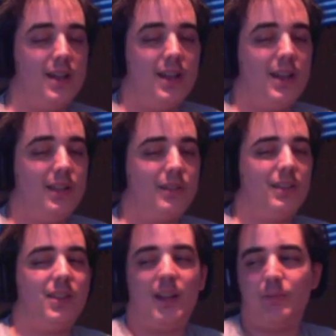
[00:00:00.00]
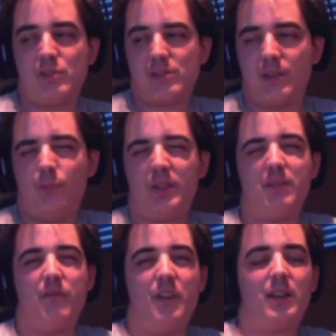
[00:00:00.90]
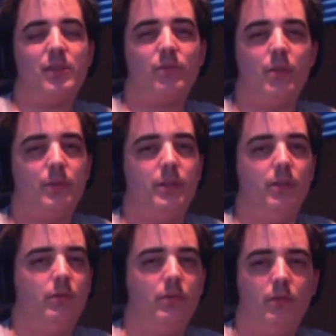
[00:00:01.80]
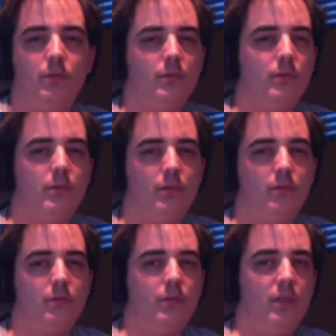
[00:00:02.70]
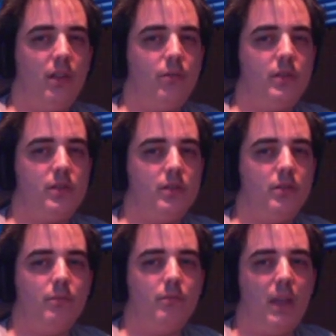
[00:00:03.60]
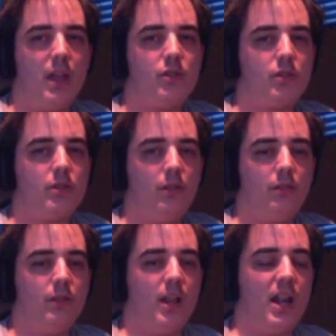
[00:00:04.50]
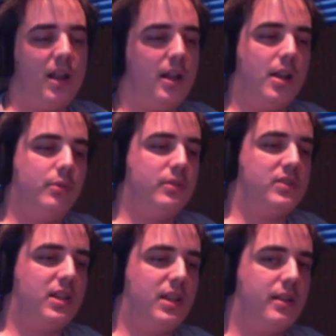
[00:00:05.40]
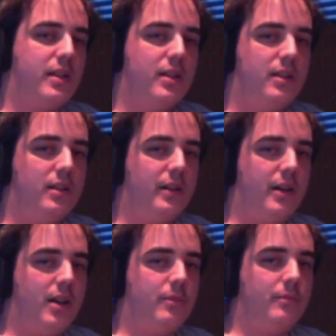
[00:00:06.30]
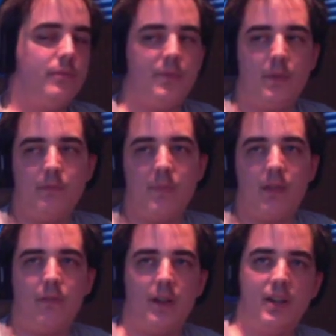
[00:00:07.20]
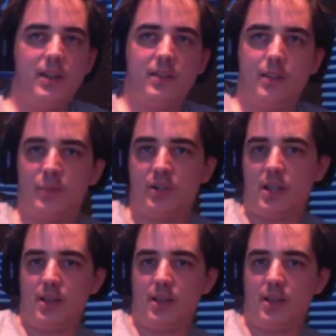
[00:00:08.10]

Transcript: And I look at that and I'm just like, what the fuck is wrong with you? Like, what's your major, I don't want to say make fun of anything particular.